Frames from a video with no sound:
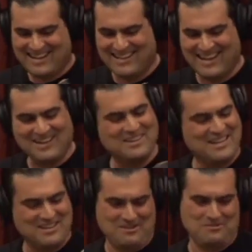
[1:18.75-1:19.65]
They,
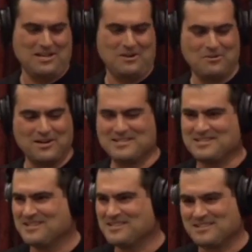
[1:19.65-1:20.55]
they, were like, "What is
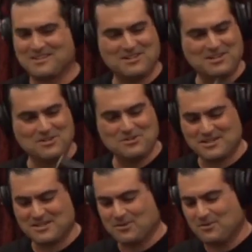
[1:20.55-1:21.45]
this? Are you going to use it as
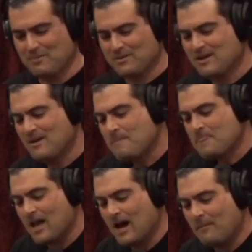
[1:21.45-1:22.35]
a weapon?"
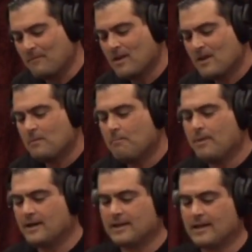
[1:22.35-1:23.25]
Um, but
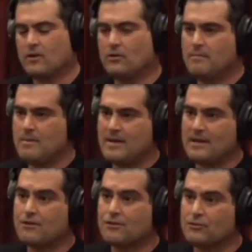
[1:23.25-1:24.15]
they can only be made
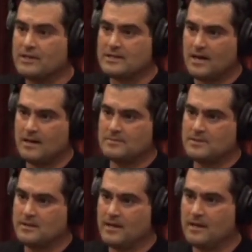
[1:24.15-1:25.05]
30 times the
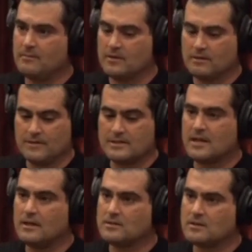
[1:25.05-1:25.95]
diameter of this
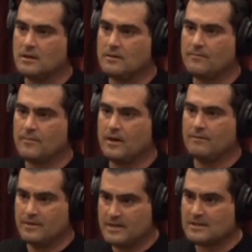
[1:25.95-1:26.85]
telescope, of
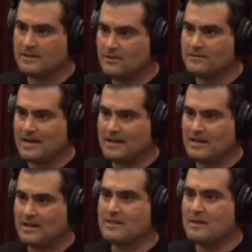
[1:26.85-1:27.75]
this little tiny
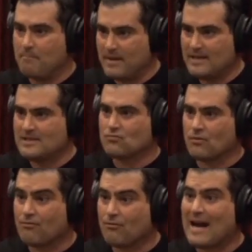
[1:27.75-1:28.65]
really? thing, the biggest
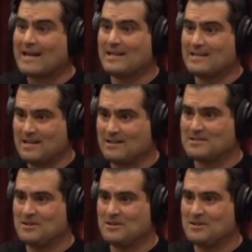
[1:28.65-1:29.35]
refracting telescope.